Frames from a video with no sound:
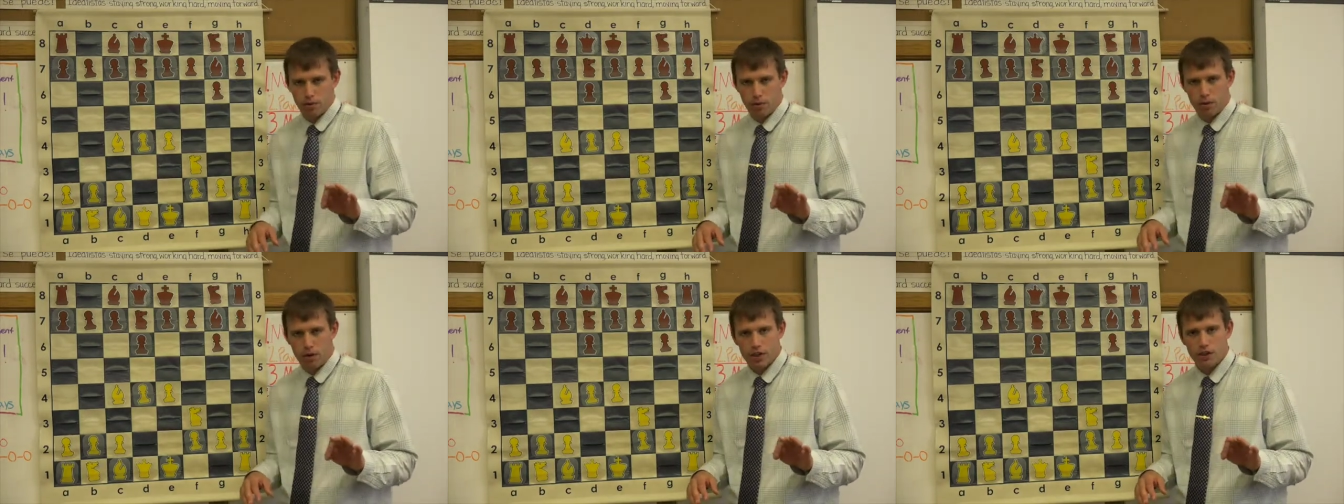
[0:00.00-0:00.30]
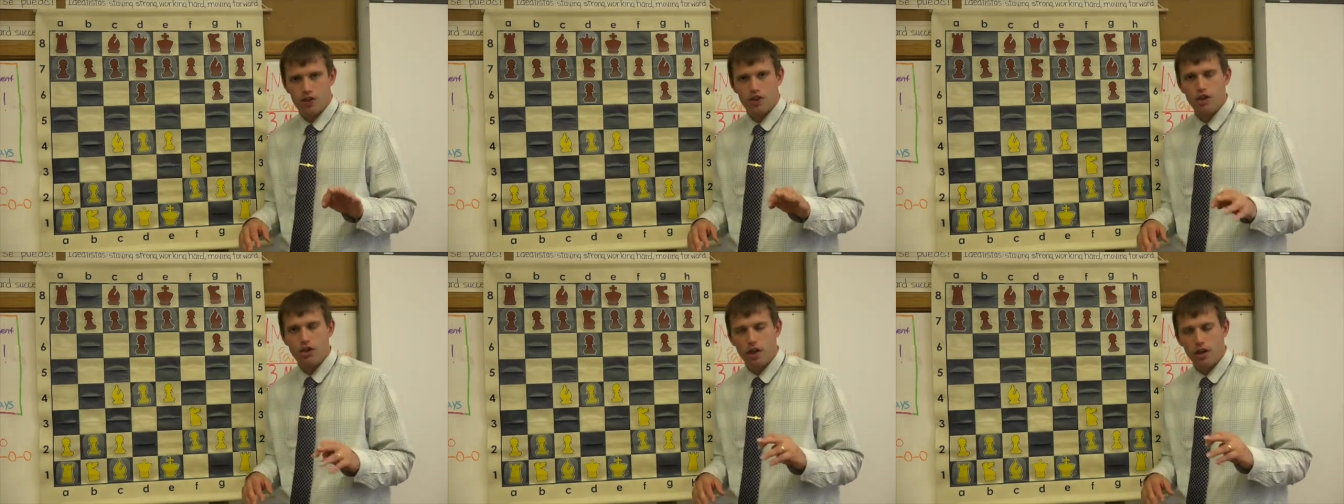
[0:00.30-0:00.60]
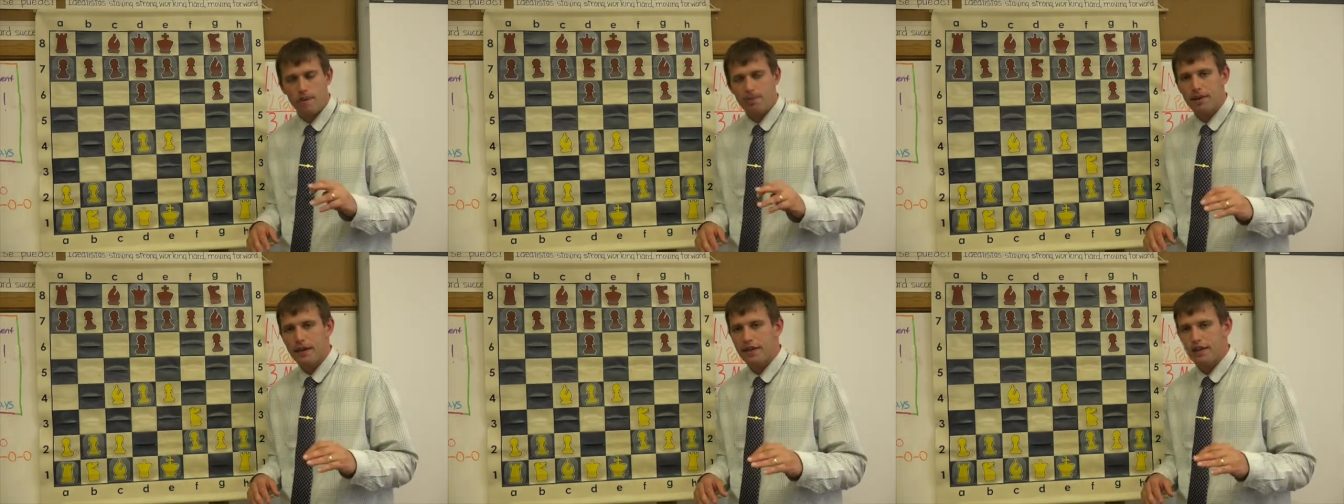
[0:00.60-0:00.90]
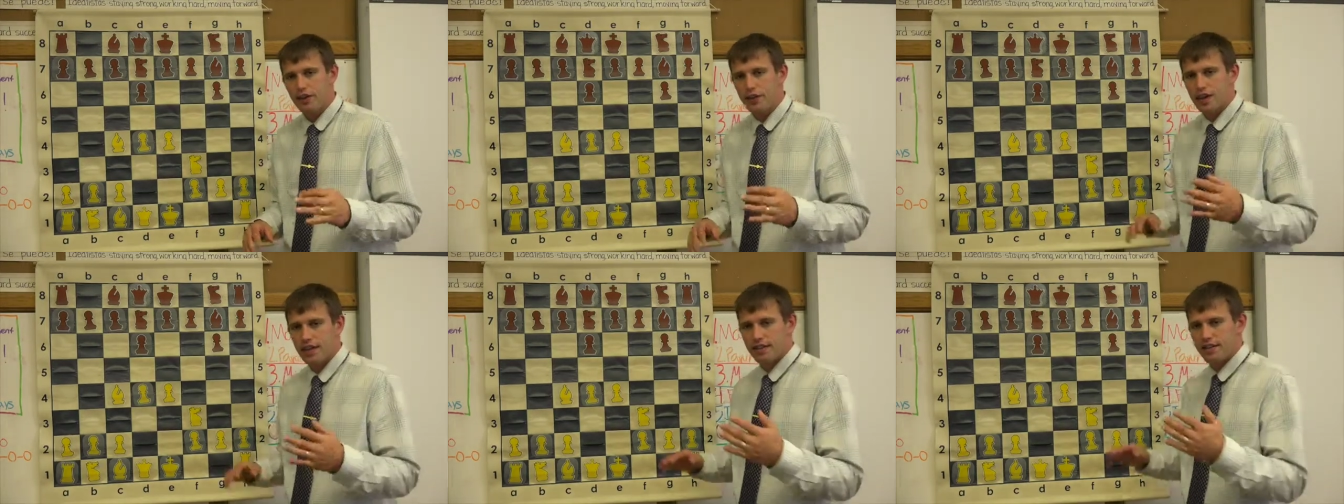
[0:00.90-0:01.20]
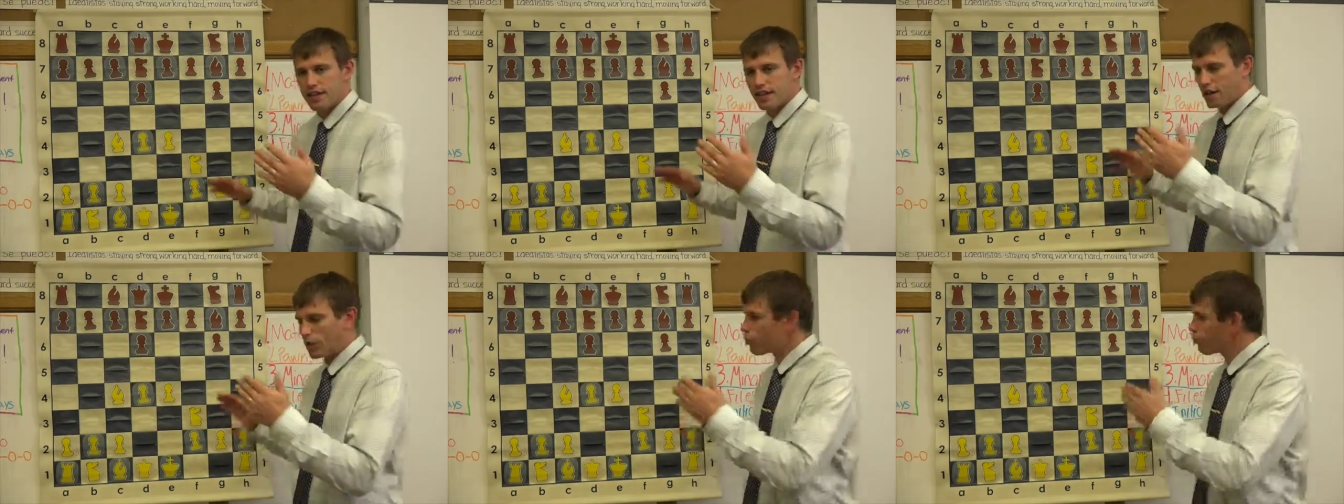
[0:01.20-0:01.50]
We want to start by looking
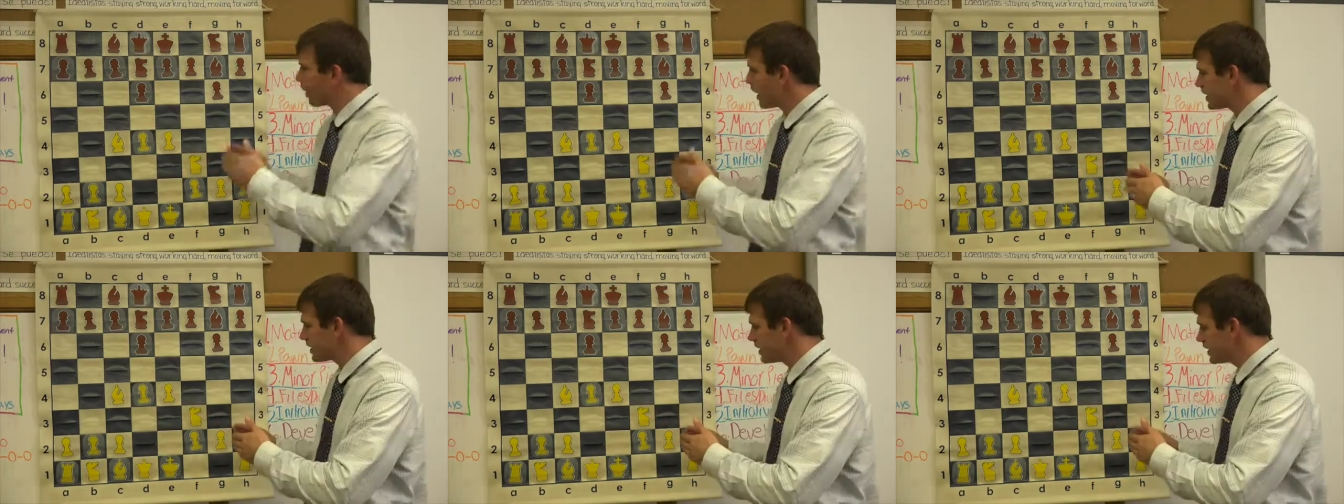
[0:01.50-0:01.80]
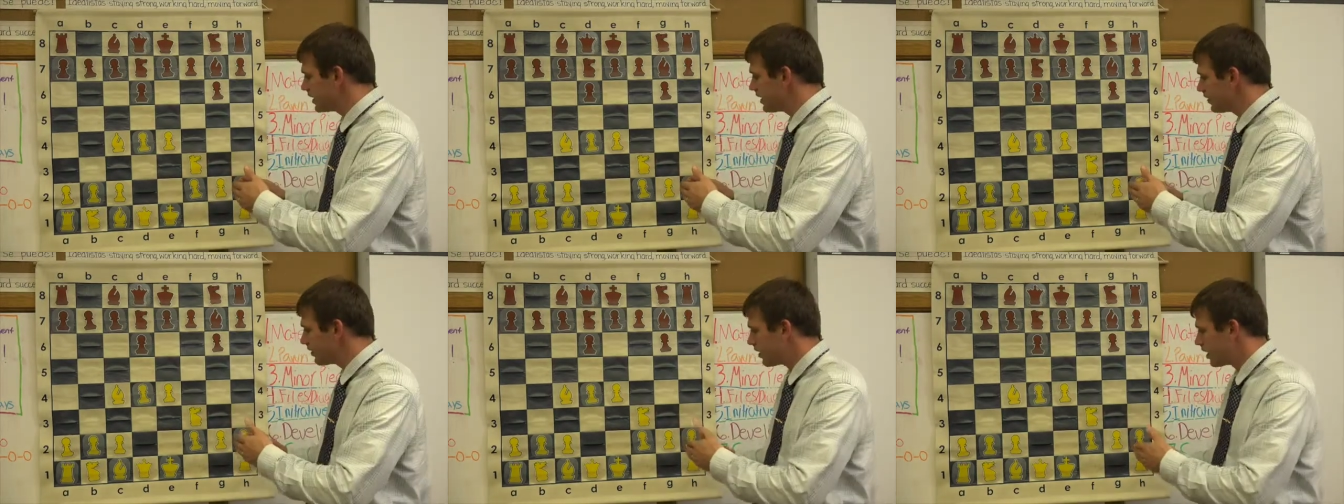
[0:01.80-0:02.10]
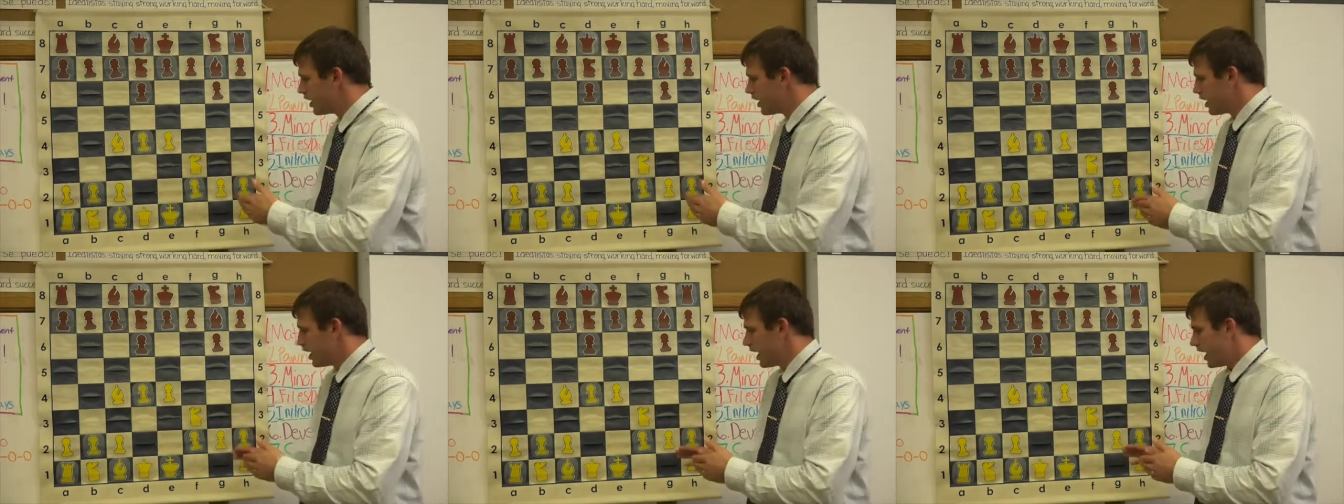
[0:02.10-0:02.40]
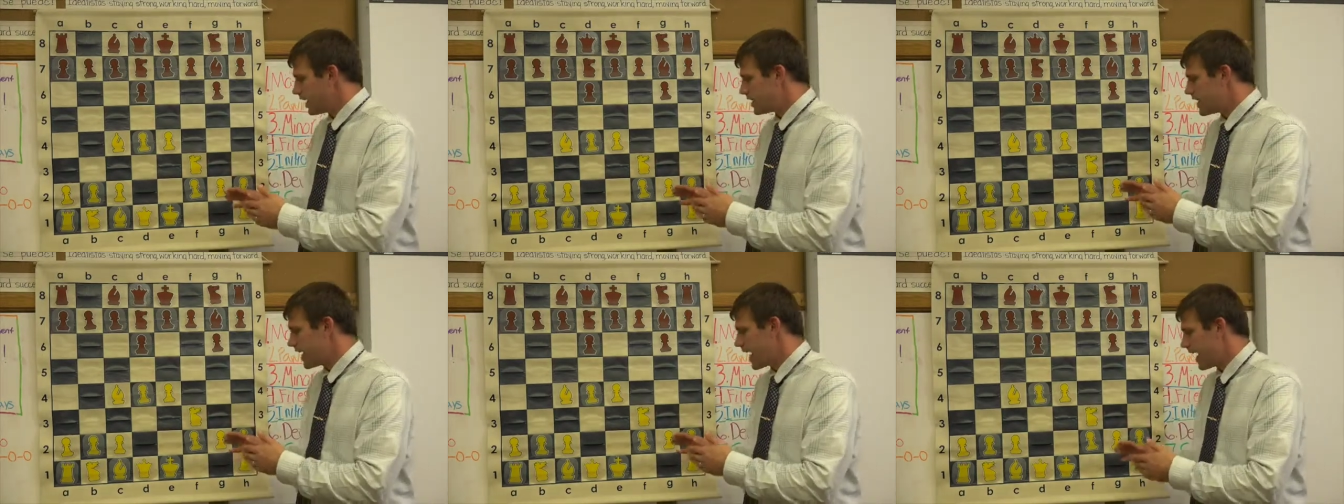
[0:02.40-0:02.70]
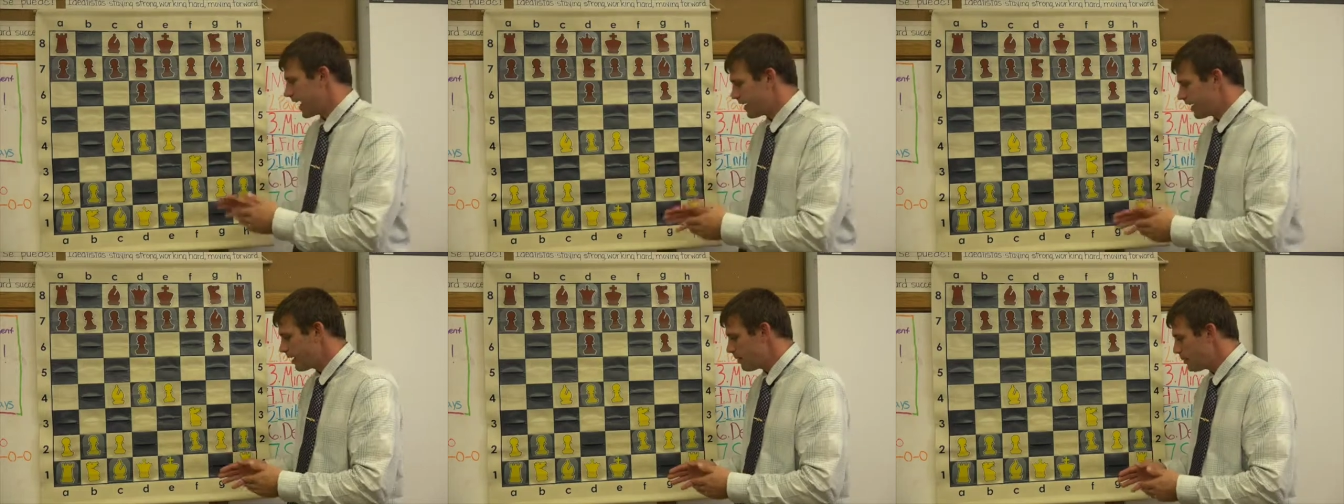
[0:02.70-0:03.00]
at the aggressive
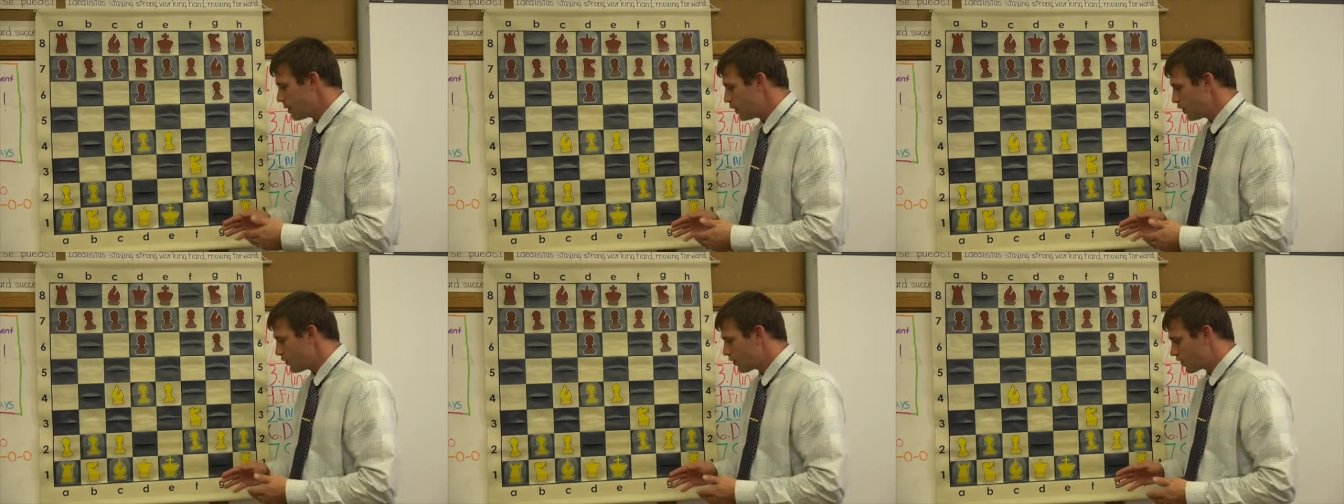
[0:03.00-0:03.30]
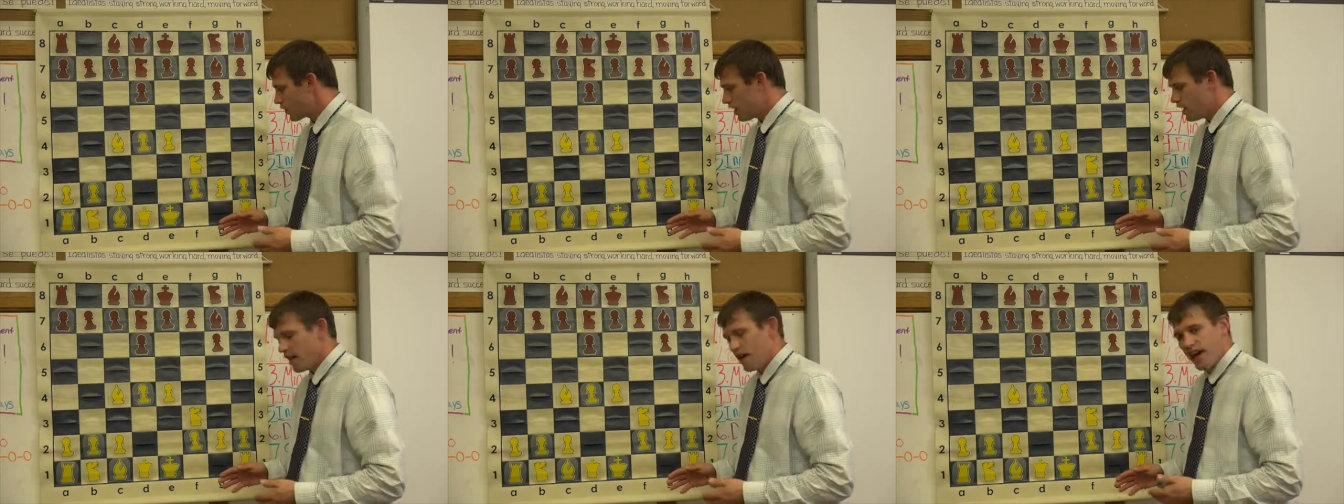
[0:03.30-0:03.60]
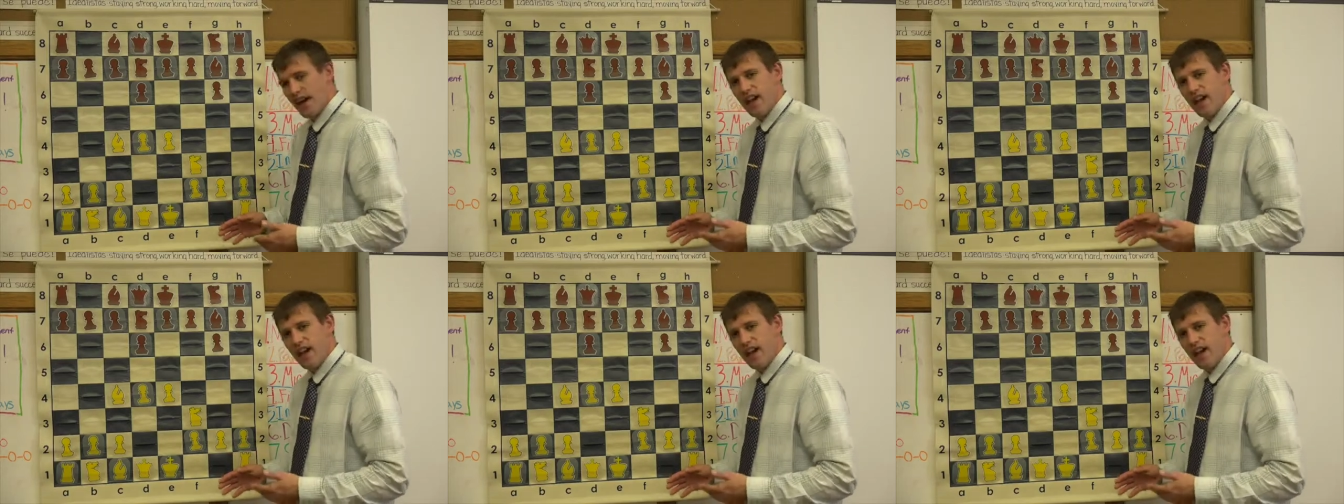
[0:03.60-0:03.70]
attacking moves.